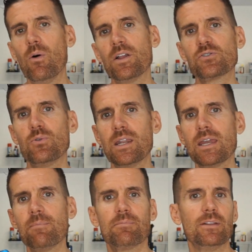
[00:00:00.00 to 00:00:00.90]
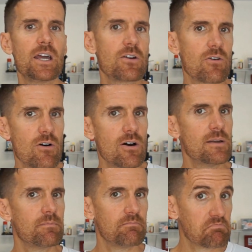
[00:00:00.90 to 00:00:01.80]
120 later
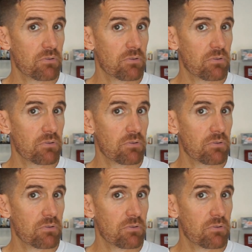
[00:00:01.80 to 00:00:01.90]
on?